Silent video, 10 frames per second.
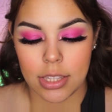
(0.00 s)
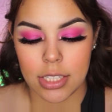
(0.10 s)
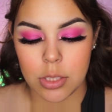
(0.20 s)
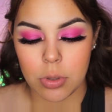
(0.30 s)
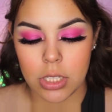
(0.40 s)

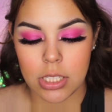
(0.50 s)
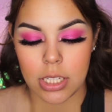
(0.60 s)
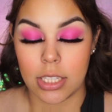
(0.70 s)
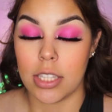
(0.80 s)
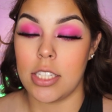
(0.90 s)
This one is
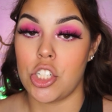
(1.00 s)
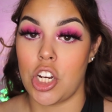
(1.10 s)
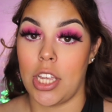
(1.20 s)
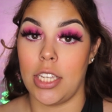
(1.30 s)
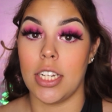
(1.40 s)
in the
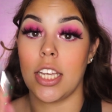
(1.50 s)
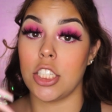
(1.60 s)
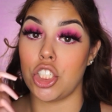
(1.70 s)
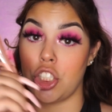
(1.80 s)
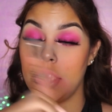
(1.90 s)
shade
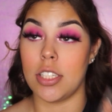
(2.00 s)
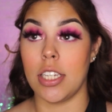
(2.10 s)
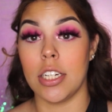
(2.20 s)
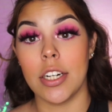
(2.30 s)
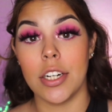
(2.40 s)
She's
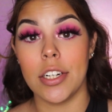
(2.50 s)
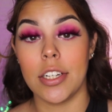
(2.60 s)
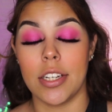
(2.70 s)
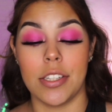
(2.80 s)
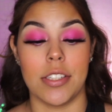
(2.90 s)
Here,
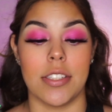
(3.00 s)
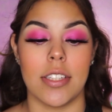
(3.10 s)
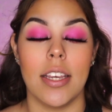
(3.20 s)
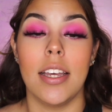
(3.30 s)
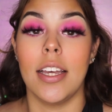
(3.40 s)
because